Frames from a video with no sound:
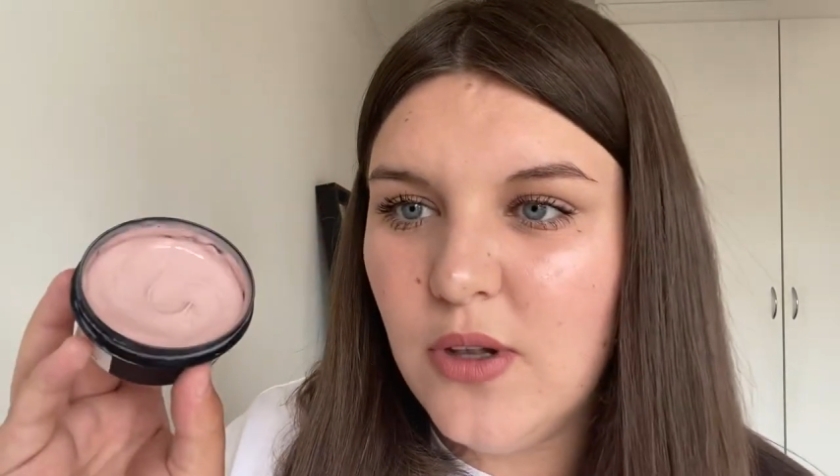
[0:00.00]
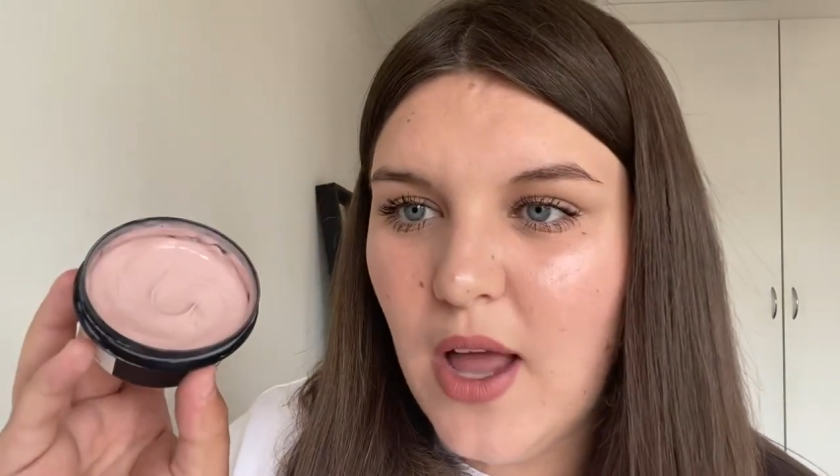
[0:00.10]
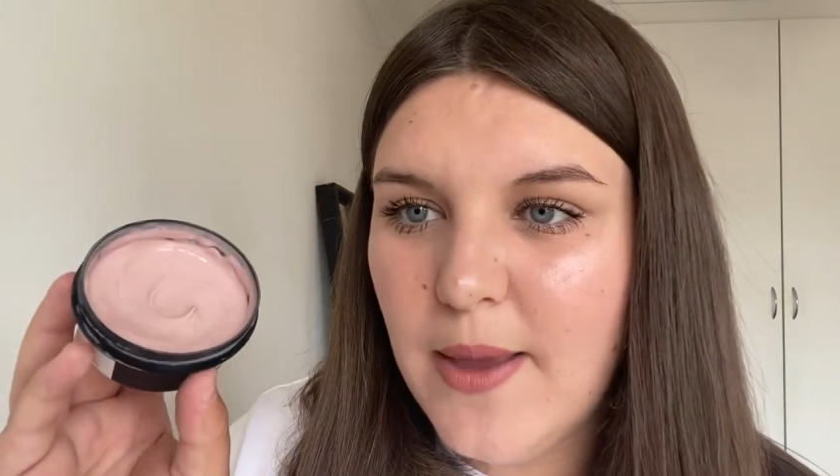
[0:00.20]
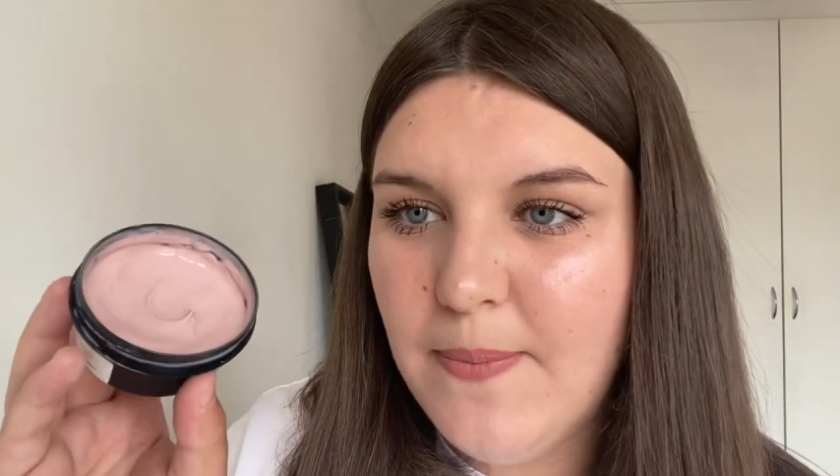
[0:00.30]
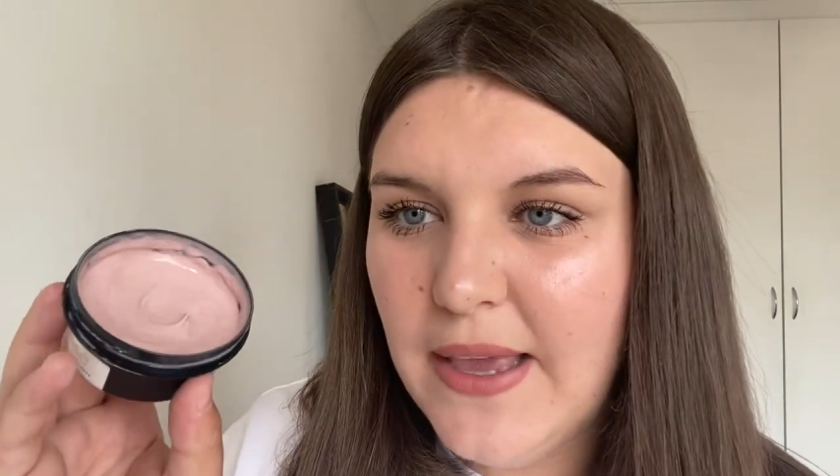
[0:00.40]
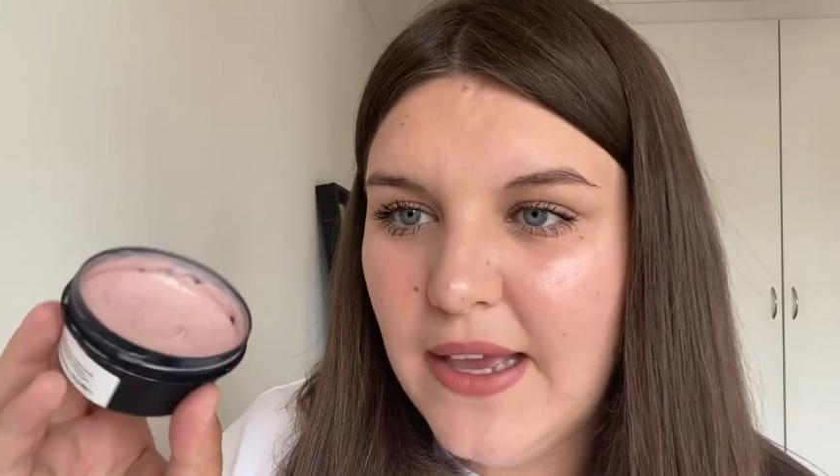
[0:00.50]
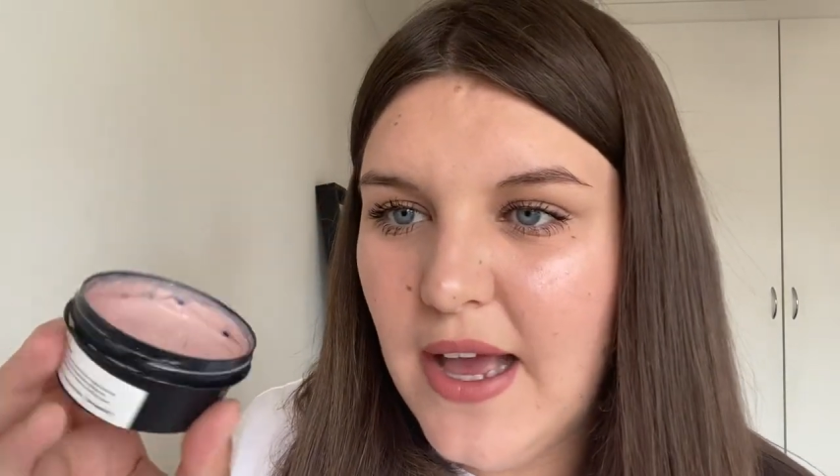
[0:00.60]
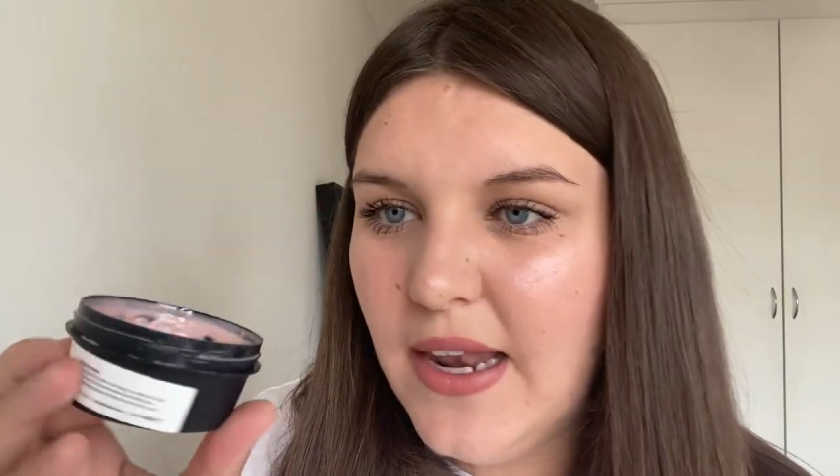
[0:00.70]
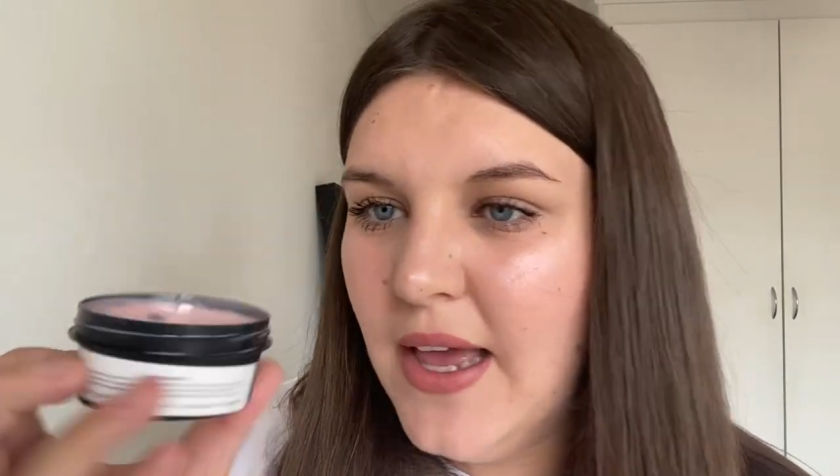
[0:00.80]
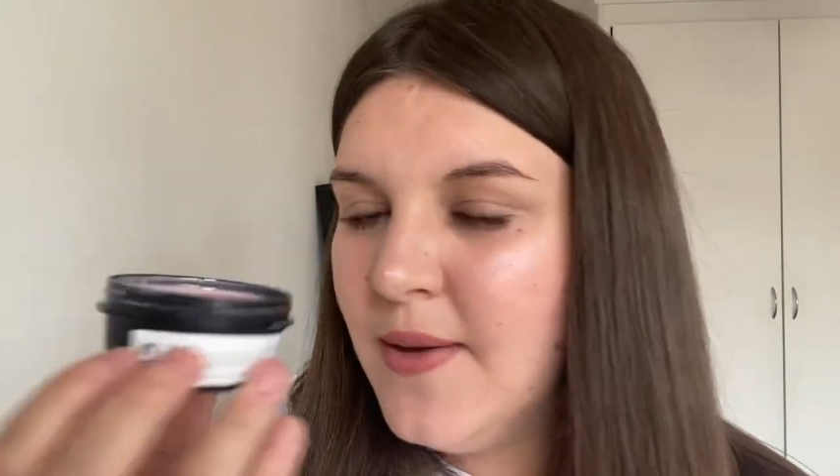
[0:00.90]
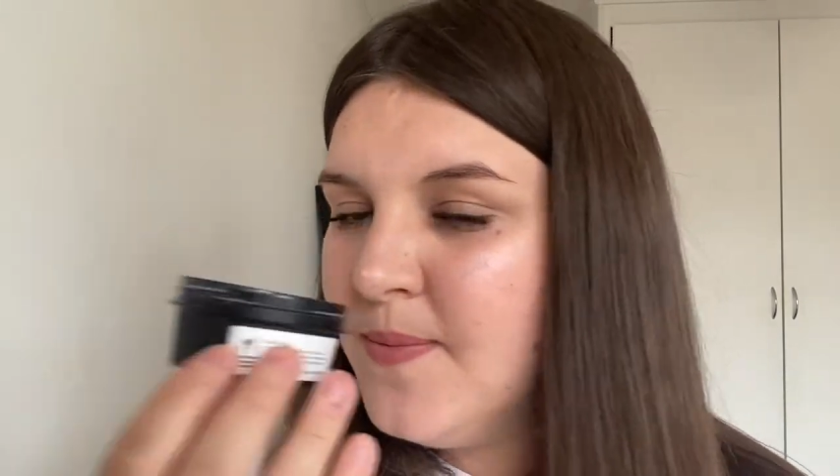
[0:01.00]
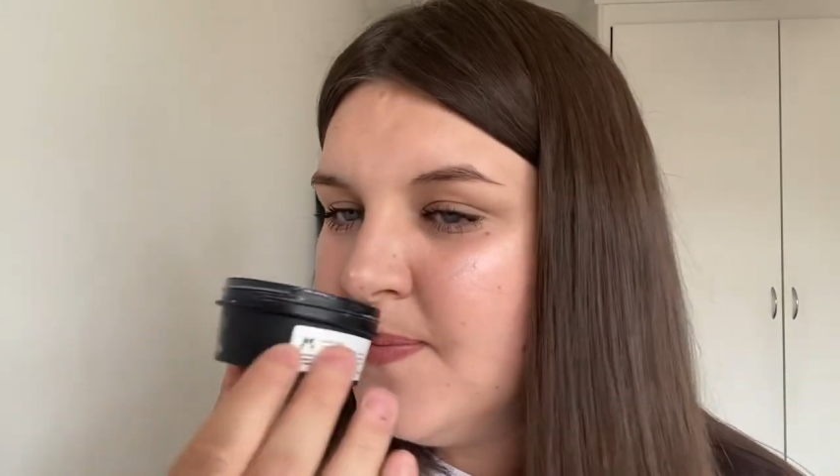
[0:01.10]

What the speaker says: light pink colour.